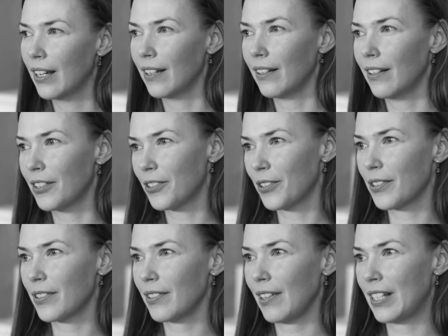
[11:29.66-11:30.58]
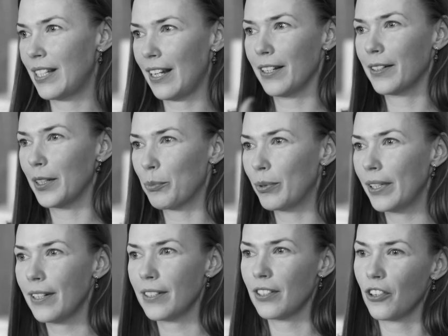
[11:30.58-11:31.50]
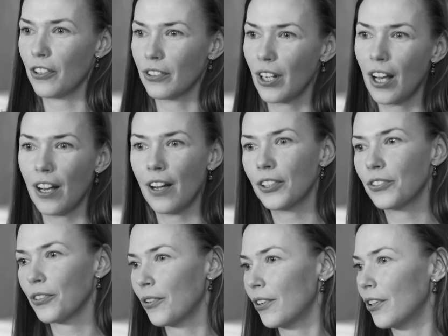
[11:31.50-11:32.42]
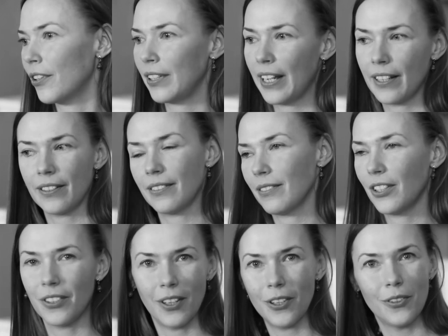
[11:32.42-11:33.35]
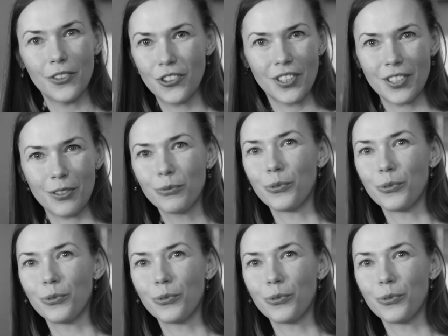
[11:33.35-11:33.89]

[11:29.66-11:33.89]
it's aesthetically pleasing or not, or like, you know, it's just so